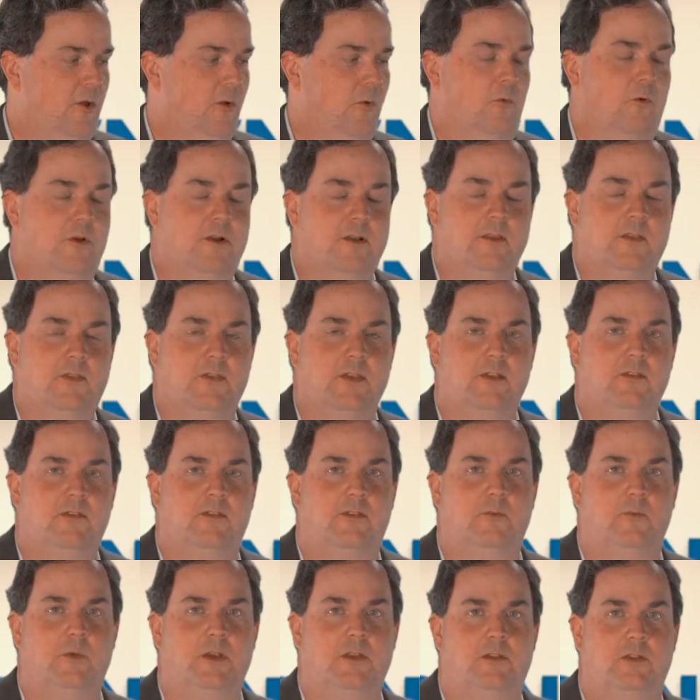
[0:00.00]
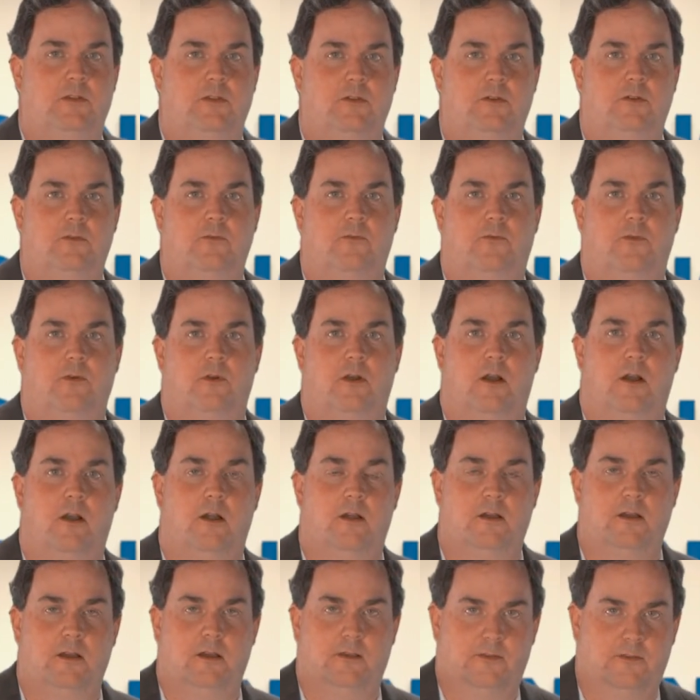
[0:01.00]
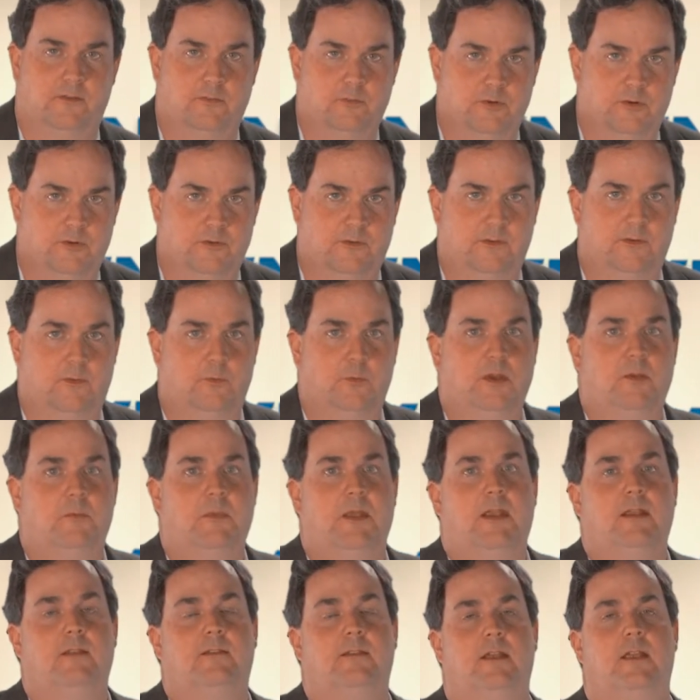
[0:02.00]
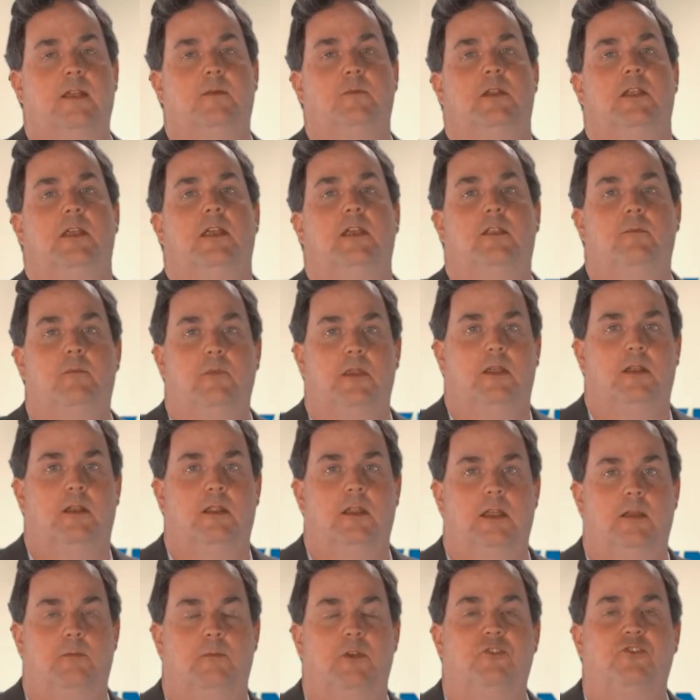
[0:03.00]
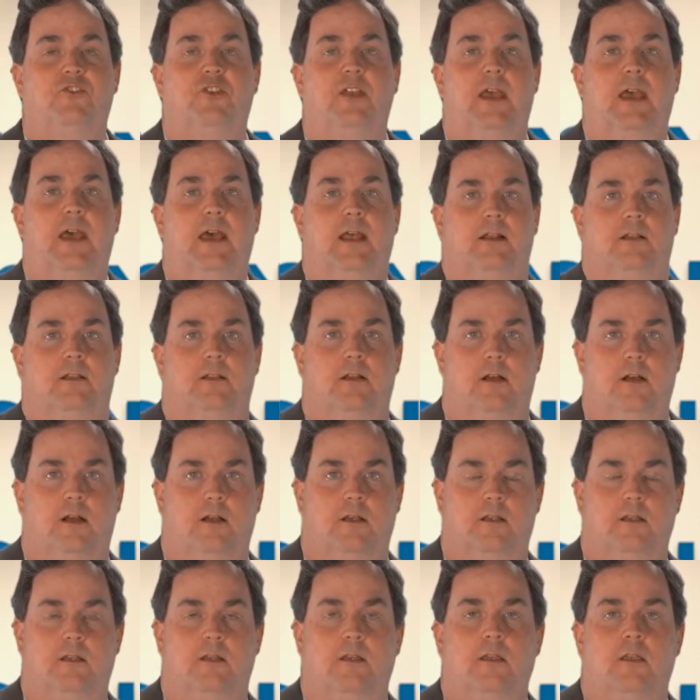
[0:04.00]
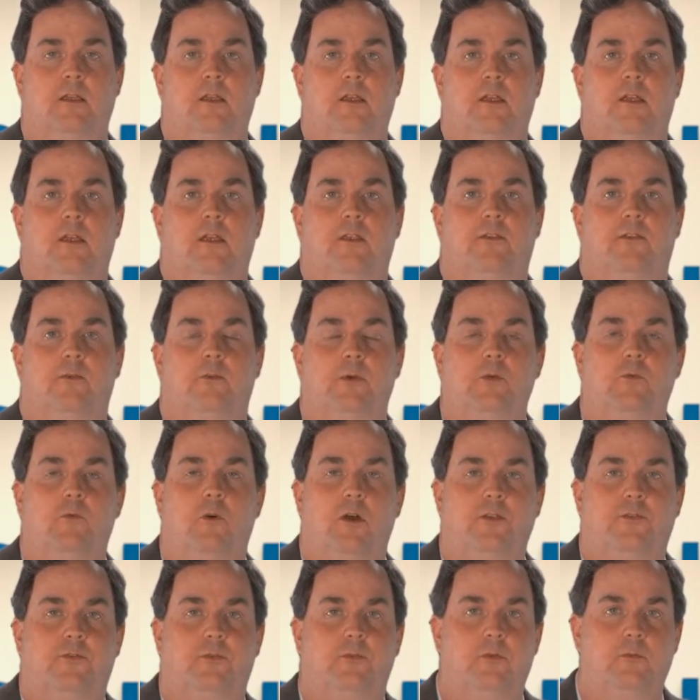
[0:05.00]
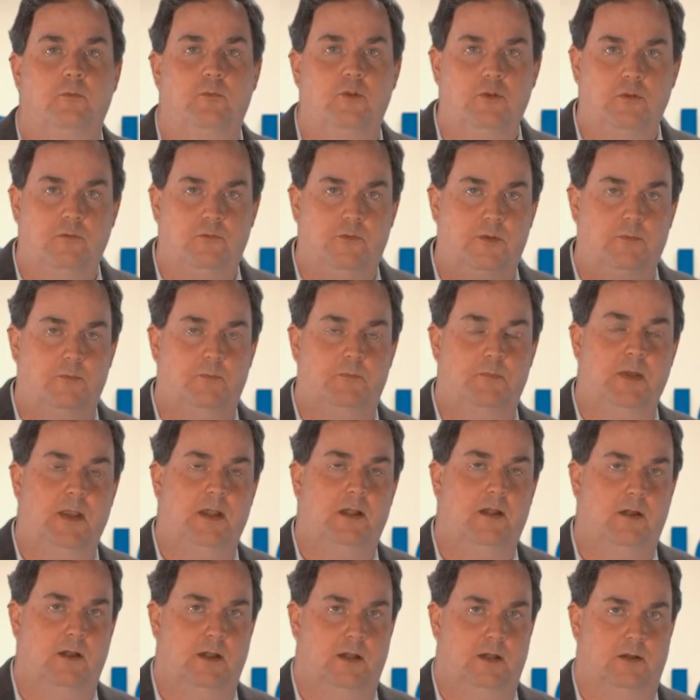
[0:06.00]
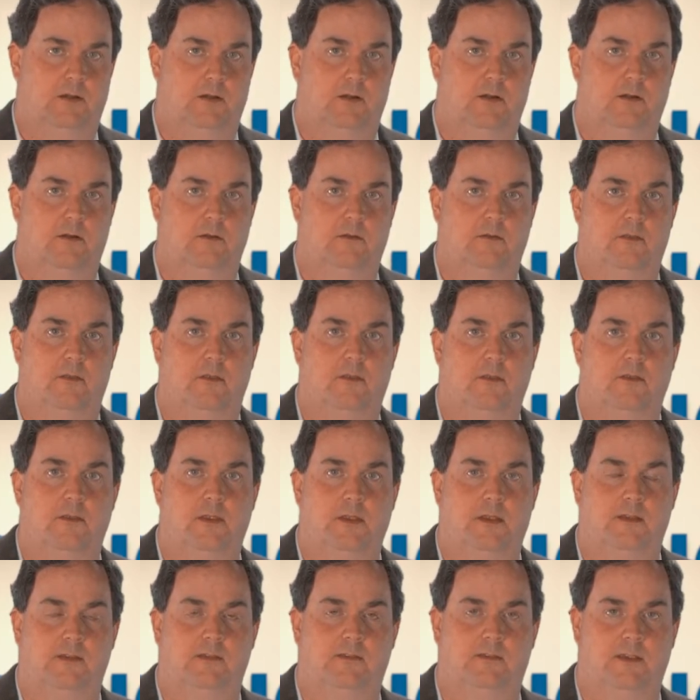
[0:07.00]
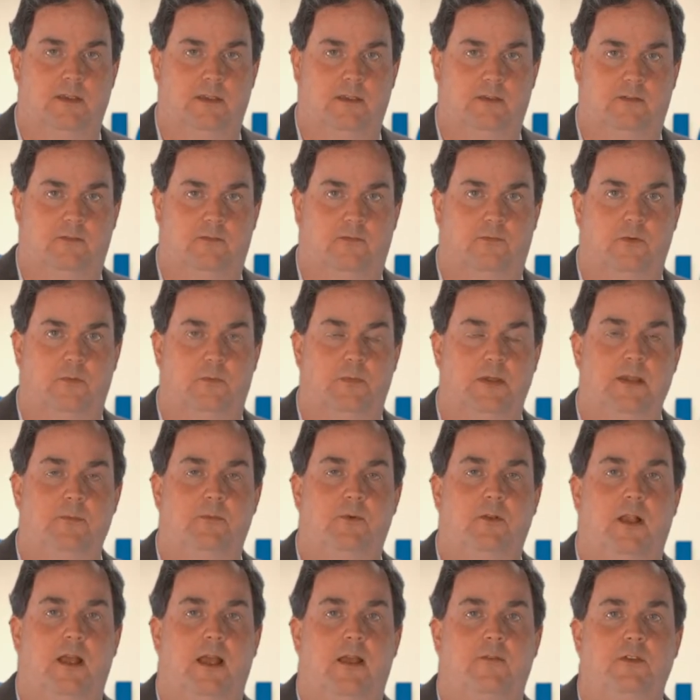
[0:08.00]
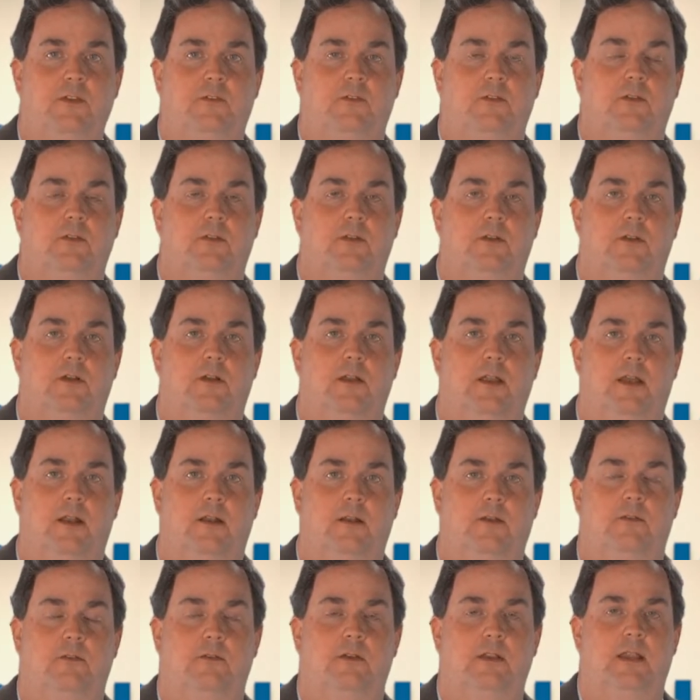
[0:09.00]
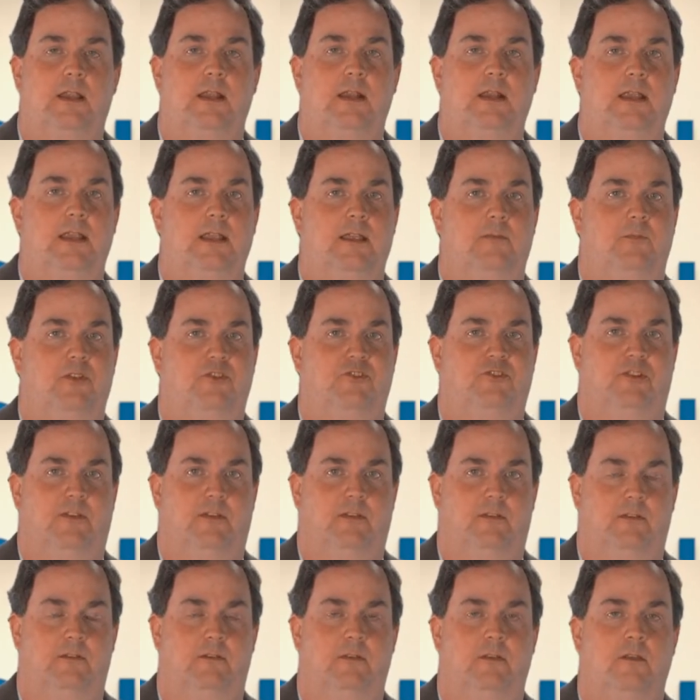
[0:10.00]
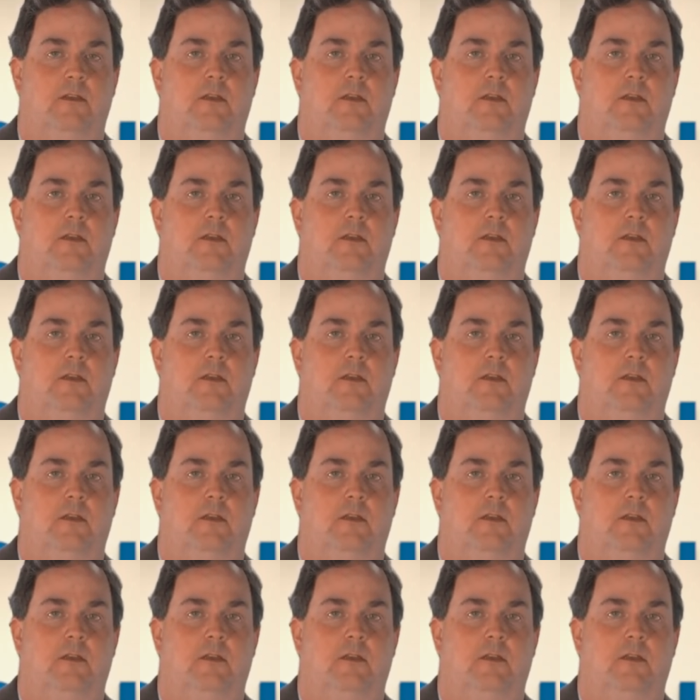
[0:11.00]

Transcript: One of the things that we do for our customers is we maintain an image catalog. So we want to remove the barrier that exists for people having to learn how to create images.